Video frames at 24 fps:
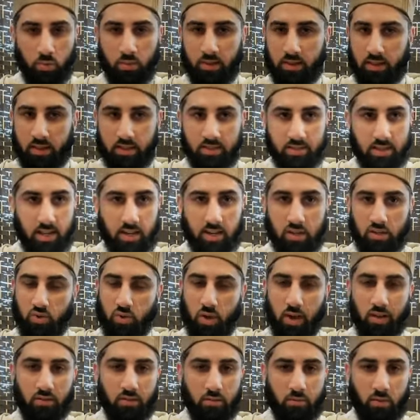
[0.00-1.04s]
in the status you
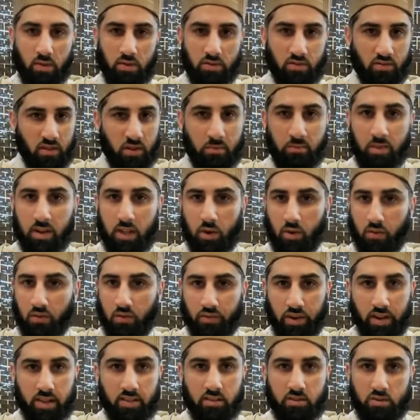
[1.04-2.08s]
have amongst family or
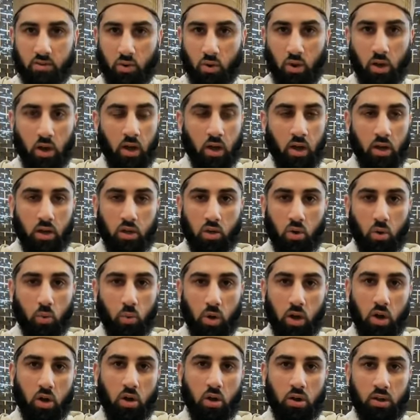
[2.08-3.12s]
friends or your
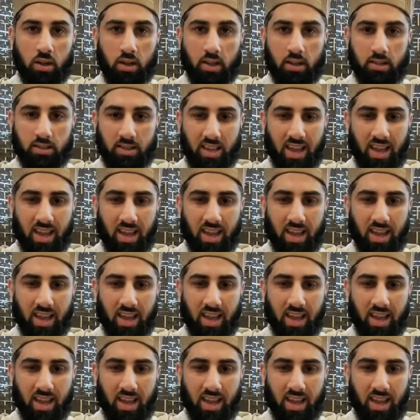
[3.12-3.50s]
work colleagues.